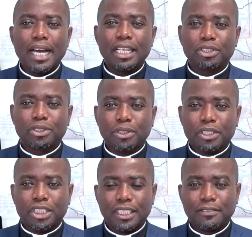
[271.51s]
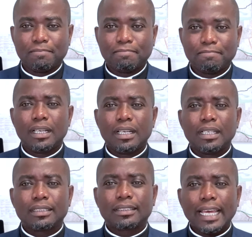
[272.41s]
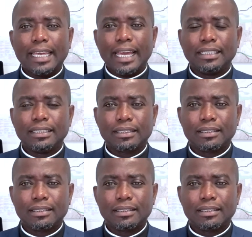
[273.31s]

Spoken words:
an instruction. Second,